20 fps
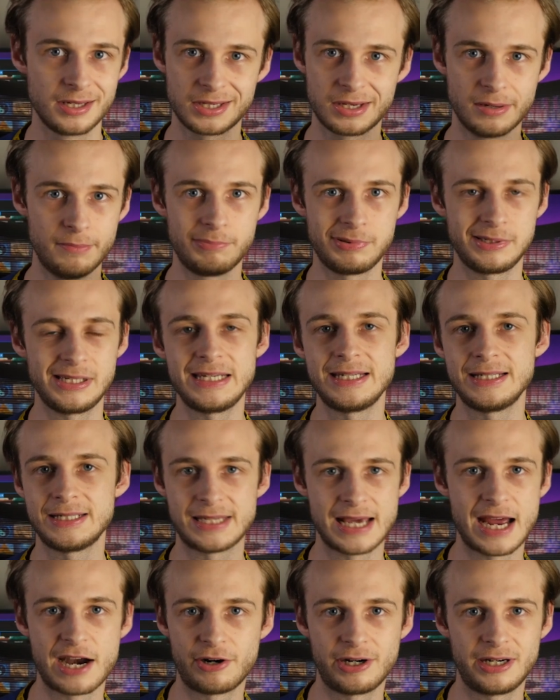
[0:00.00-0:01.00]
complete
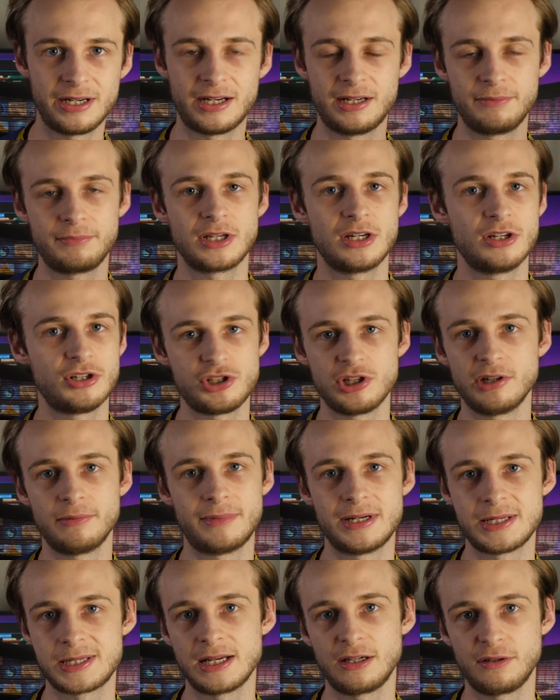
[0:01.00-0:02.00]
terror, I'm going to shut
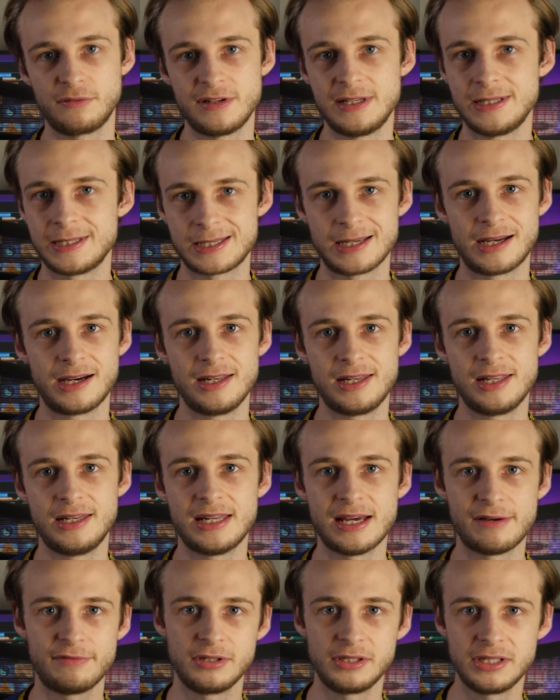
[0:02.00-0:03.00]
myself inside and
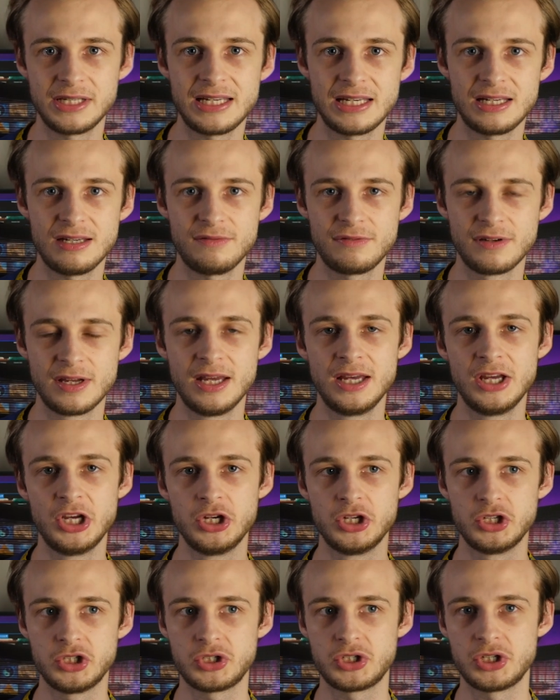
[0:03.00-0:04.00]
never leave,
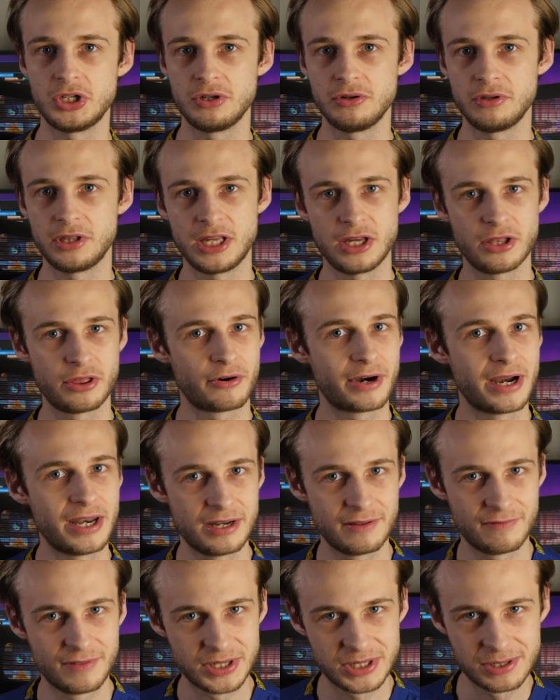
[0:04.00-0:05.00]
to the other end of the